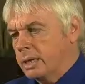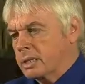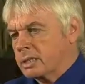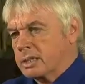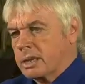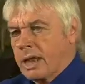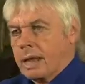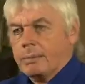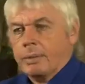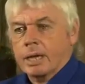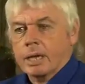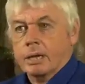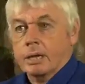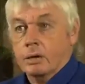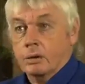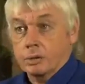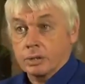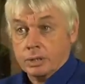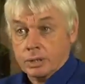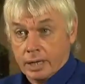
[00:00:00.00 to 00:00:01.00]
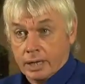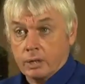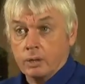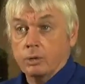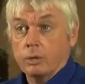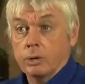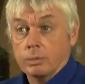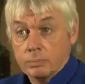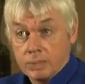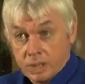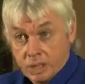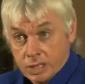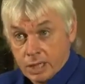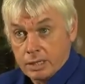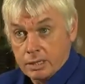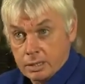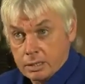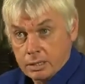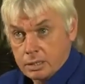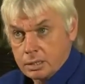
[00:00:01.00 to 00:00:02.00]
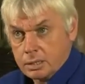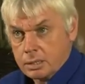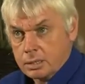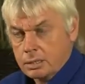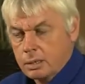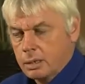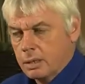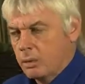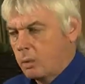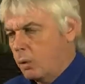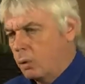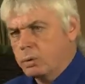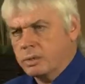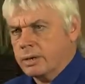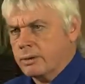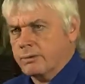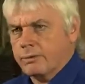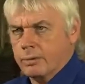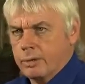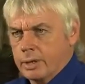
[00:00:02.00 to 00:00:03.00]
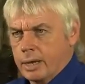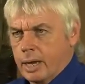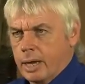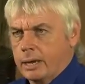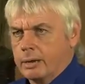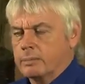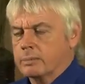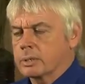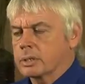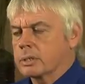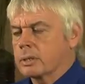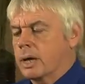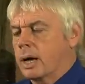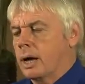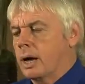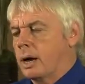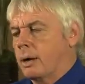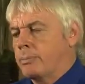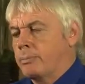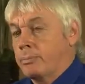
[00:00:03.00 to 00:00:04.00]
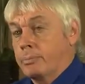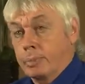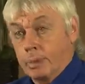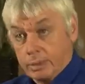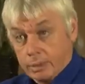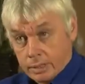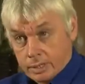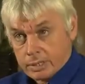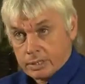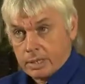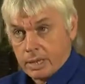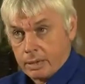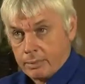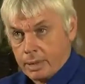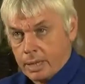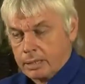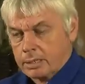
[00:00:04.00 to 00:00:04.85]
the Islamic culture, they call them jinns, all different names, but the same